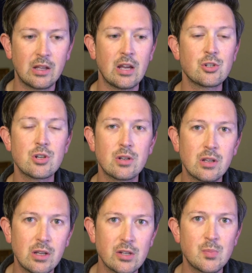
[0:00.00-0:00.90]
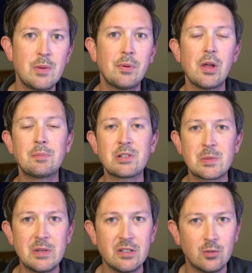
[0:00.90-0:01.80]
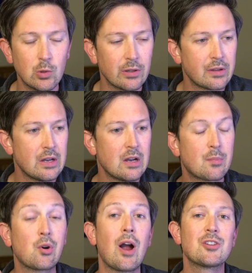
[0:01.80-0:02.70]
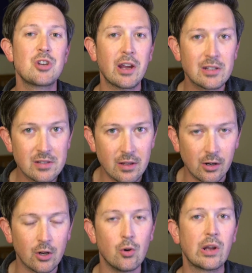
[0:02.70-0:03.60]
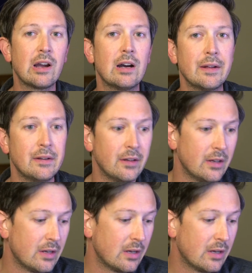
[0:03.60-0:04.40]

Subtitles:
catch people up to speed with projects that are going on,